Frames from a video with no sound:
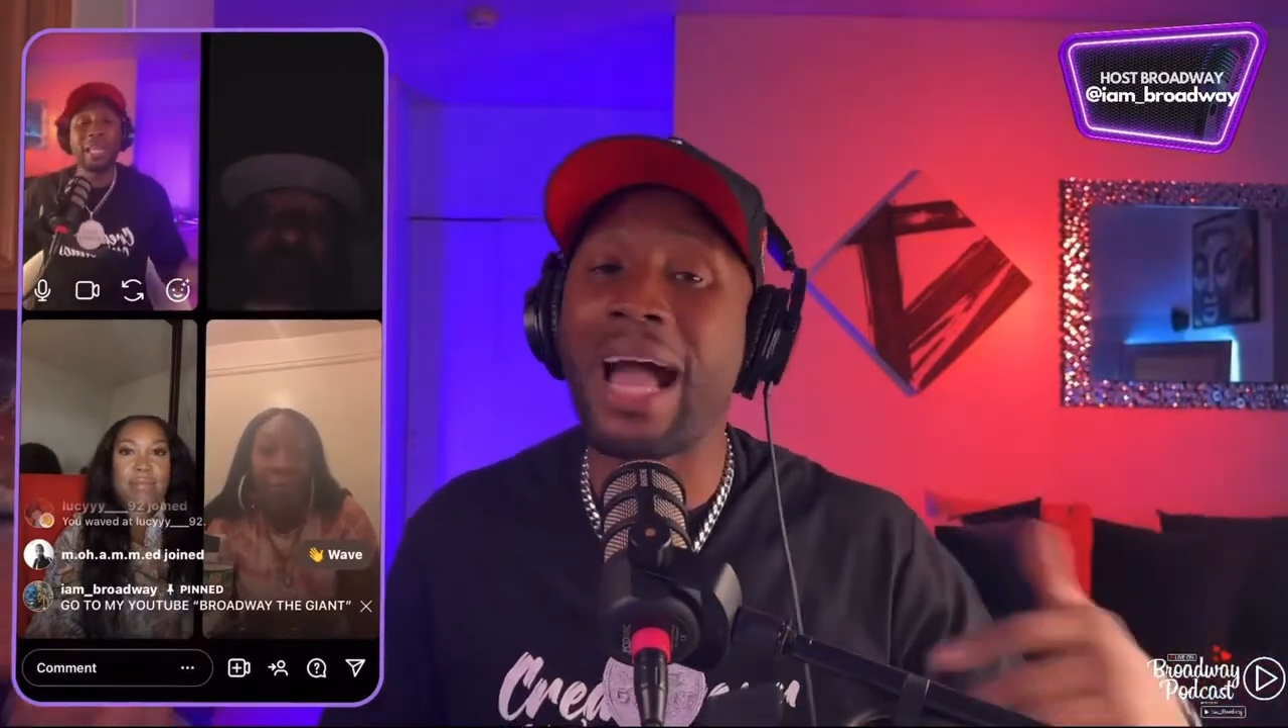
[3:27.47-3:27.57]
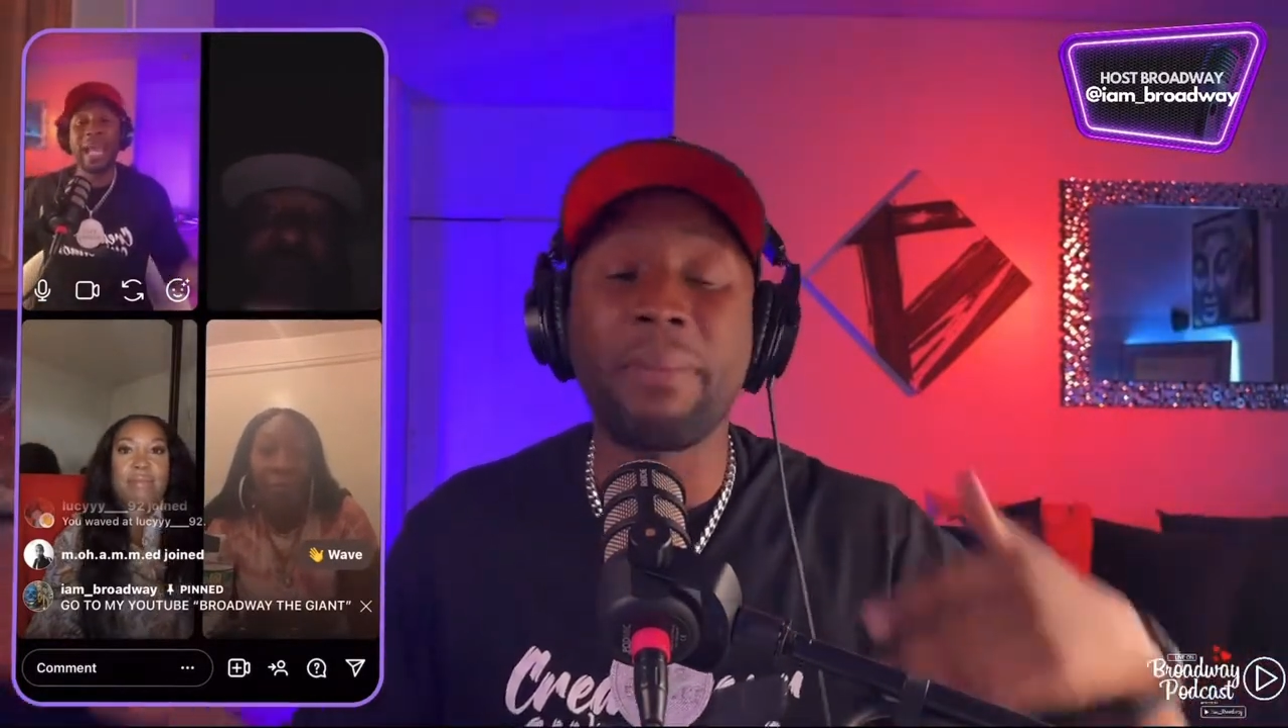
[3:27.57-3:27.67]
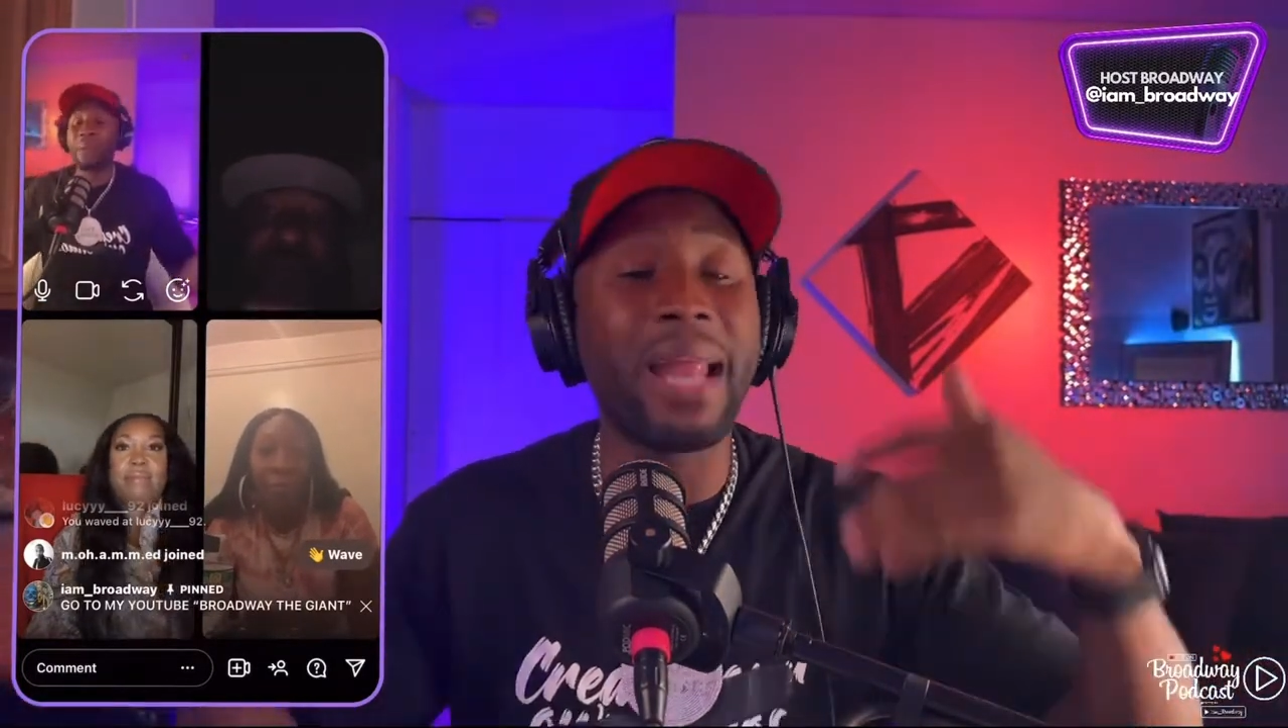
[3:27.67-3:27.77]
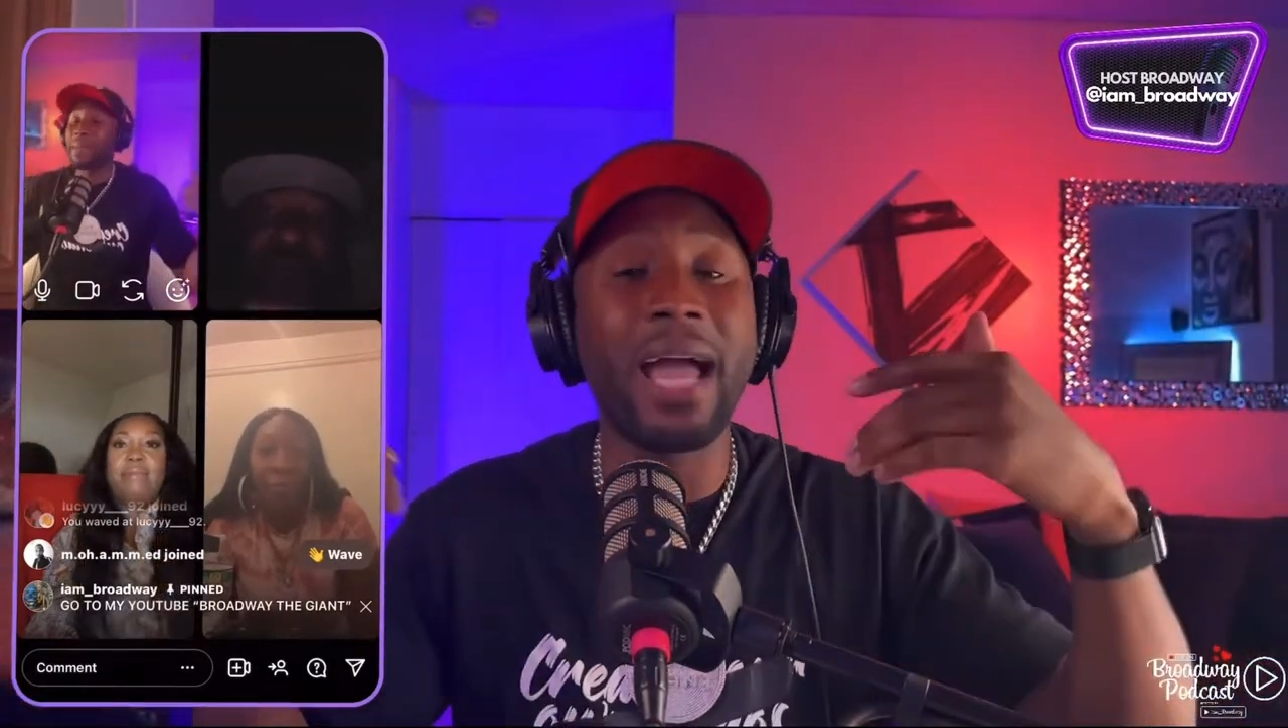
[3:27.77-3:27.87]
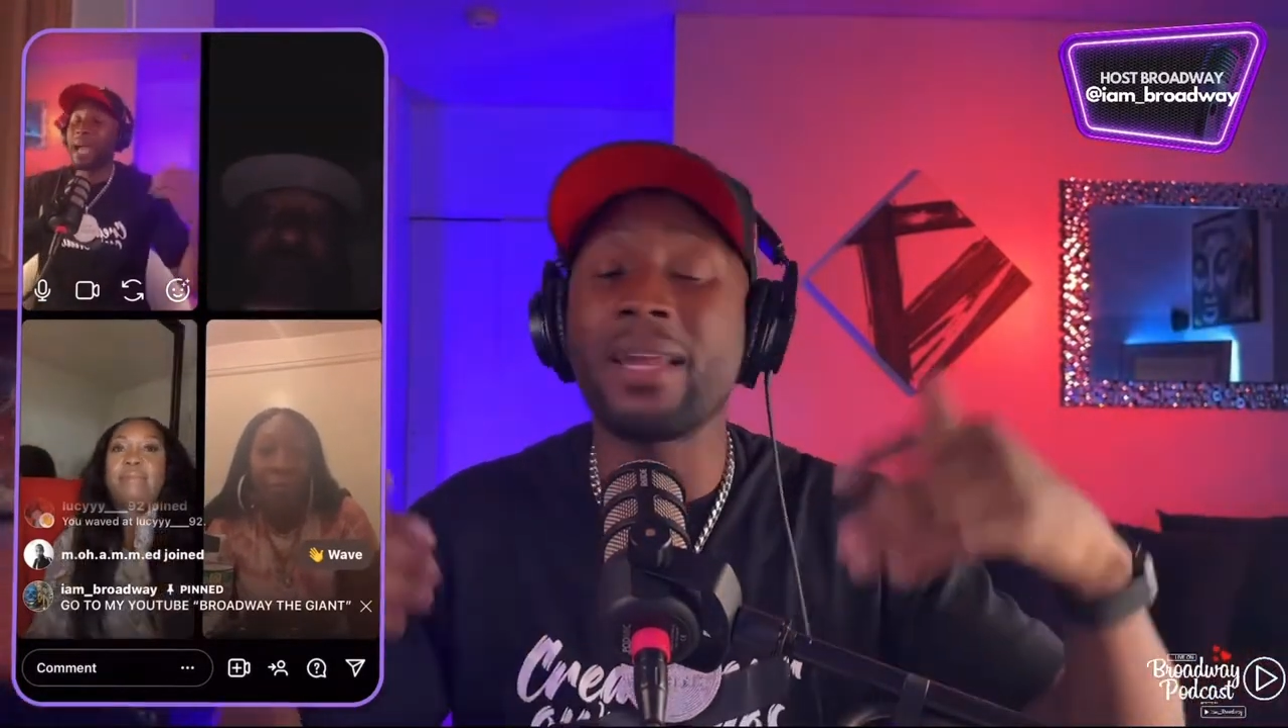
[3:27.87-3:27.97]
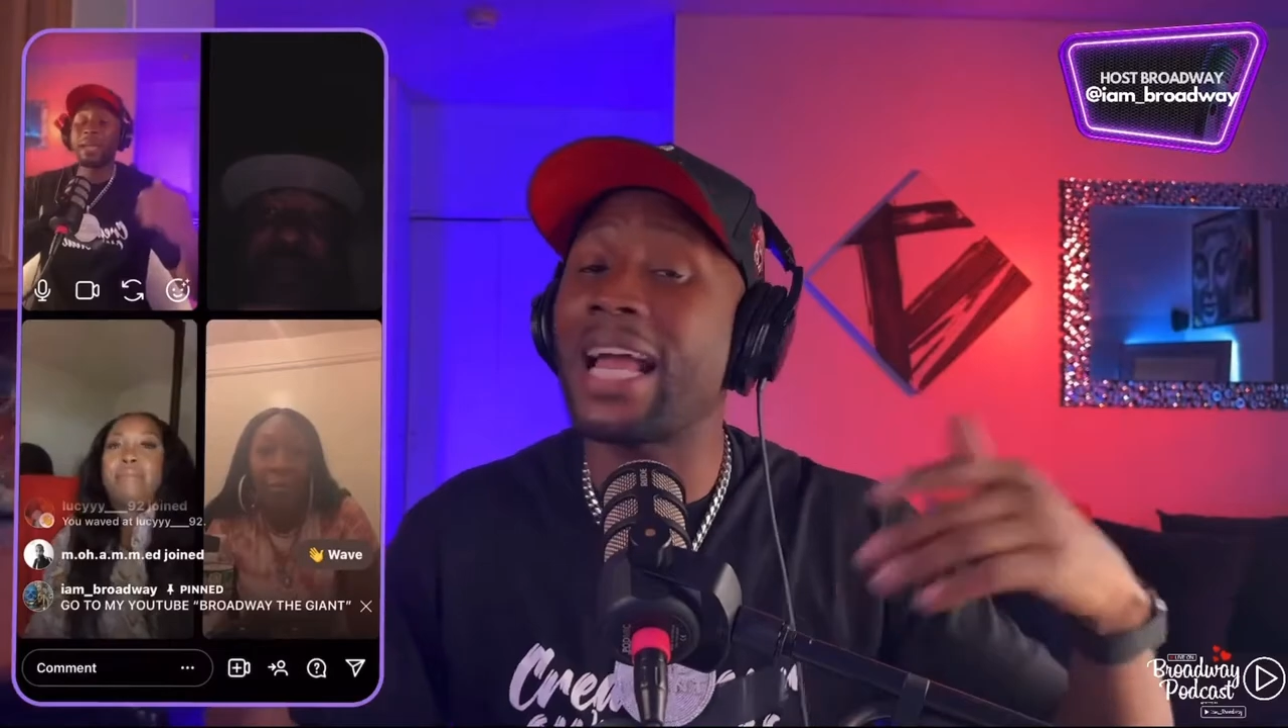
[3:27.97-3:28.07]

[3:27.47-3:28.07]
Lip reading: I'm not,